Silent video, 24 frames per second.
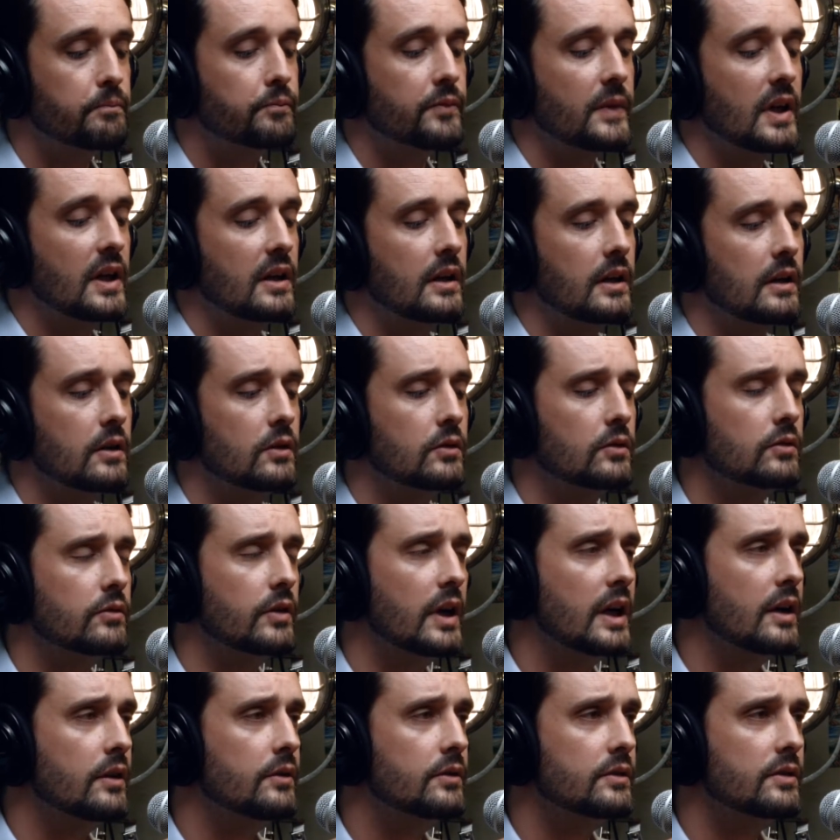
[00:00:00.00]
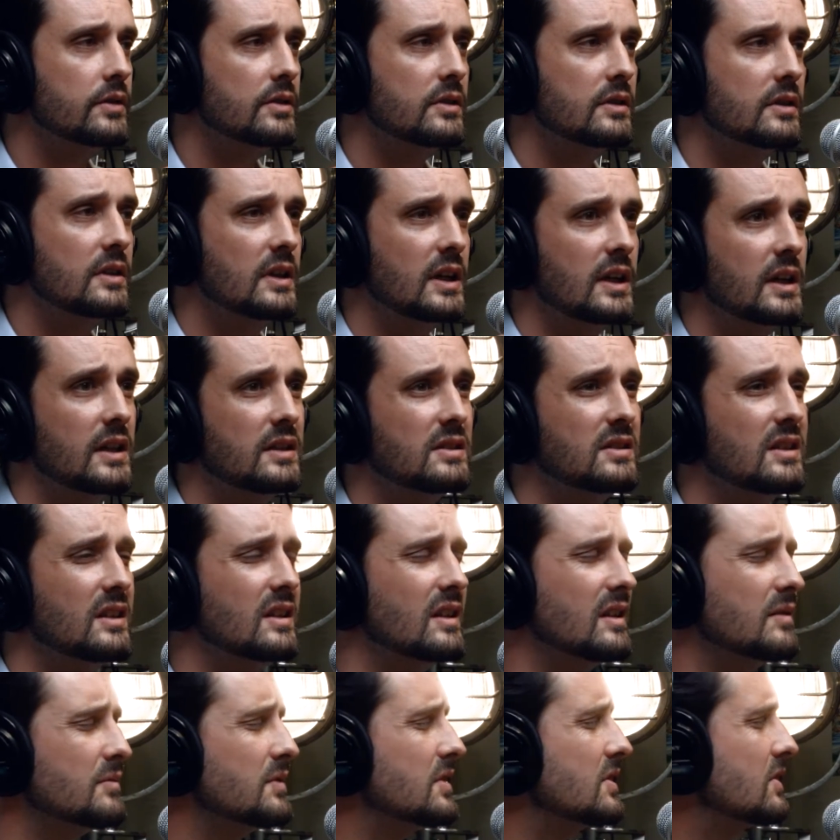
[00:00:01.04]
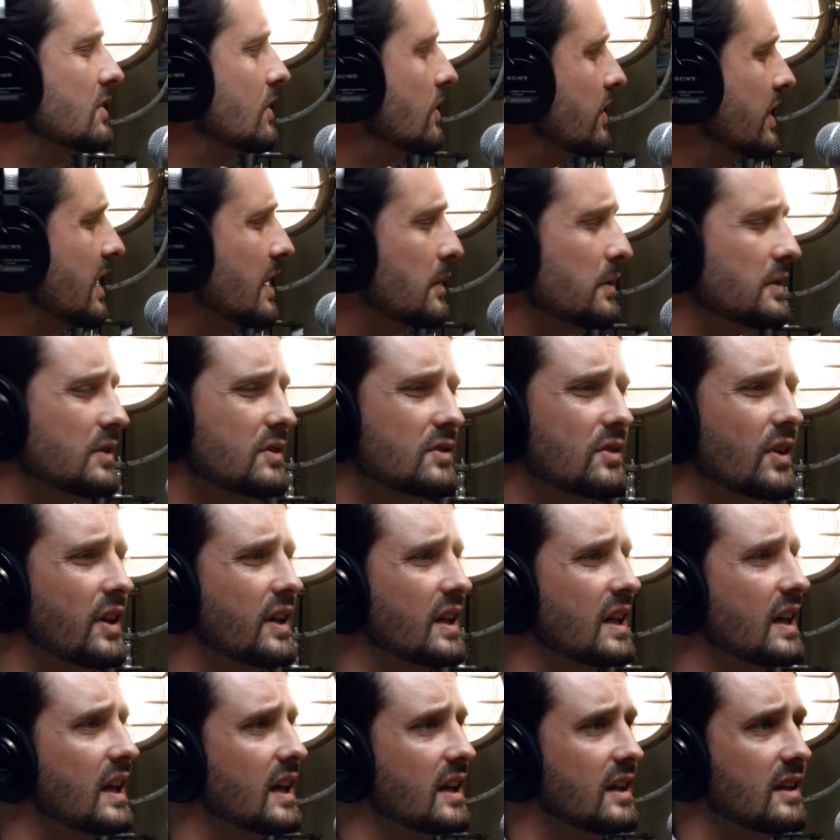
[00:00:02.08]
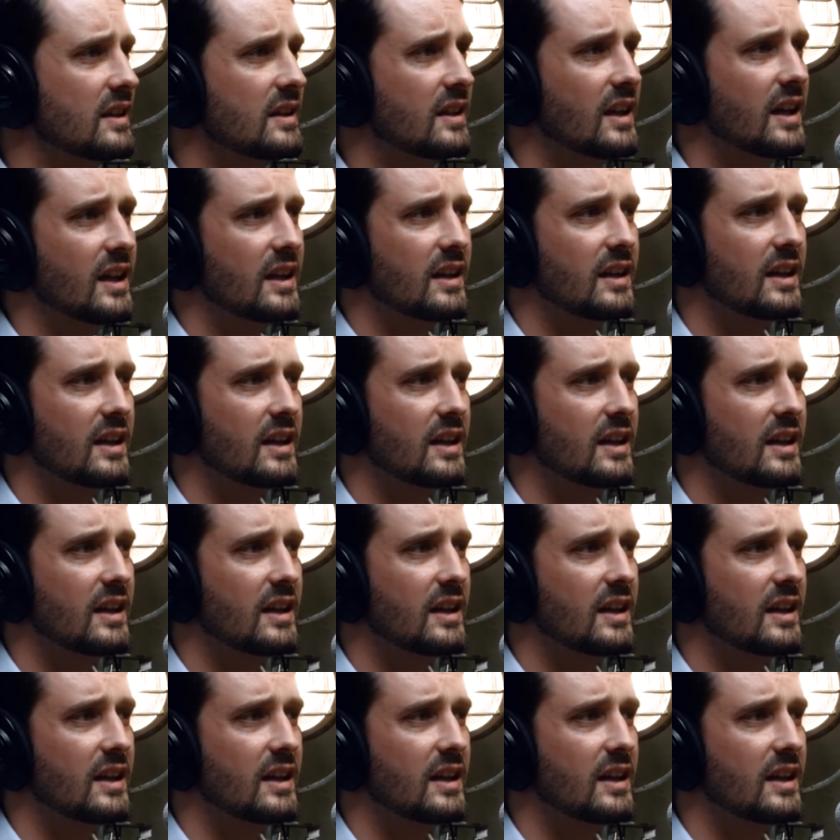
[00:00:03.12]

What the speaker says: and I go around and I said, "I'm sorry, I was trying to get in that